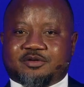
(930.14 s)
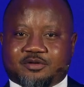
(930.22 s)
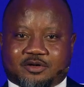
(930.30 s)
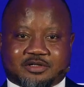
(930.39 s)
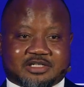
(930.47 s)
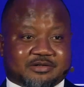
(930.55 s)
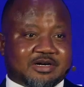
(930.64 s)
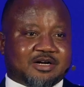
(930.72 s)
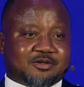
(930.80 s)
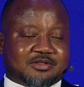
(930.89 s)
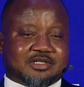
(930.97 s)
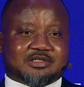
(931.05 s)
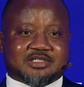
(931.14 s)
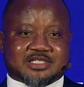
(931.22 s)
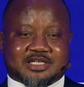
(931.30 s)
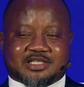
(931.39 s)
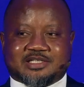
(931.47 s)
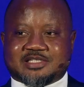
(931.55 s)
on the ground, these
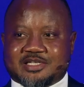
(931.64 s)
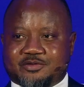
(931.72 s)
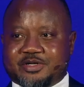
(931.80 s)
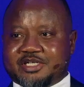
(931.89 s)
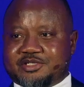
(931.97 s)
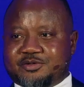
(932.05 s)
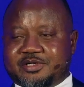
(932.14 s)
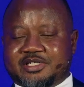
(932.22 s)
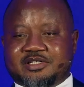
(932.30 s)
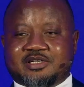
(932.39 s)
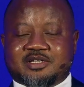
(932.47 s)
are things that we're doing.